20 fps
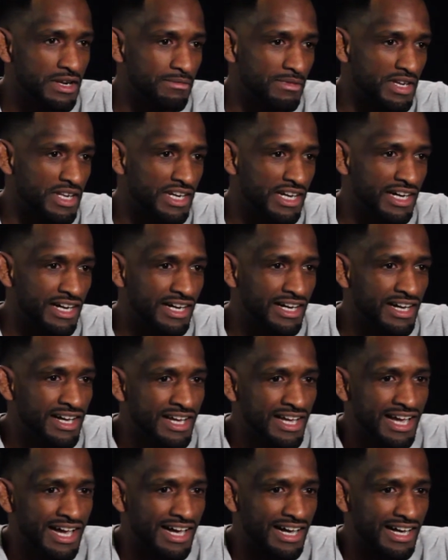I mean,
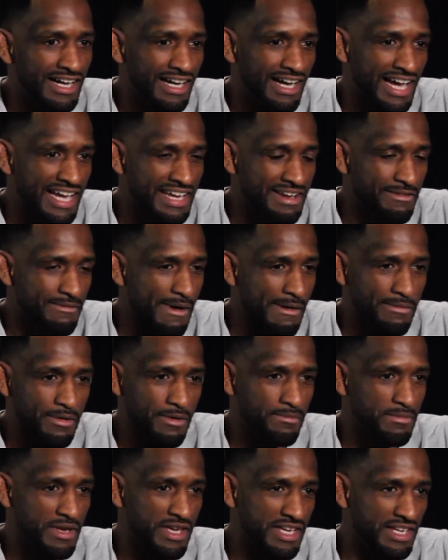I can remember
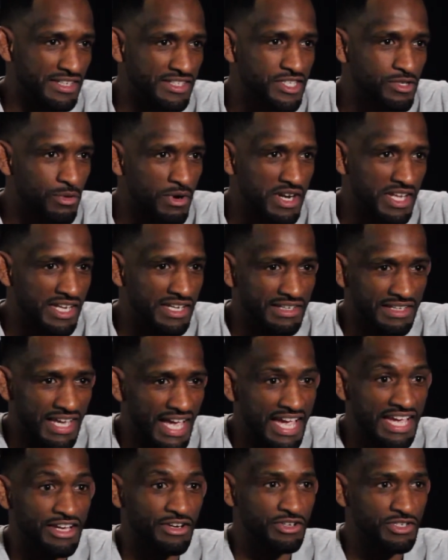being
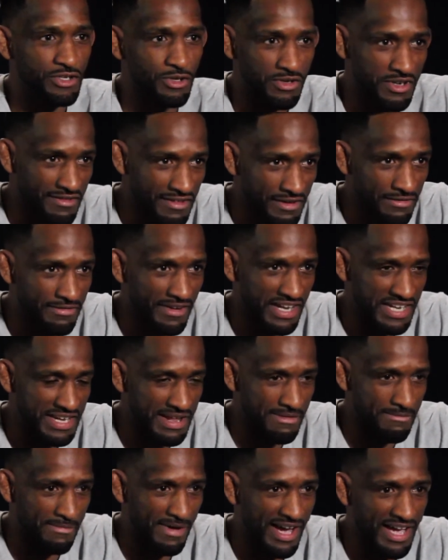28 years old, getting ready to fight
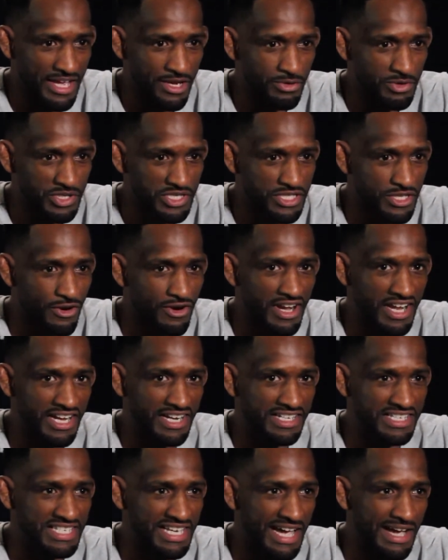Dave Maia, who was 30 at
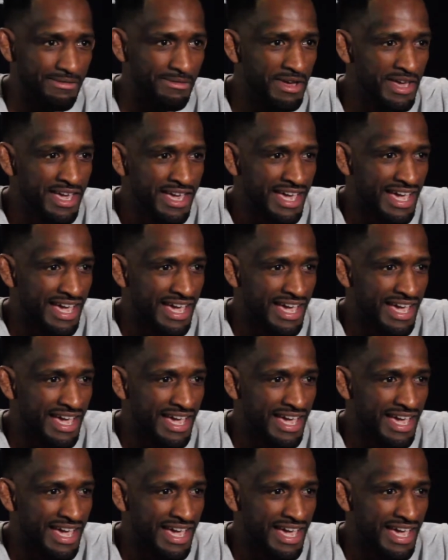the time.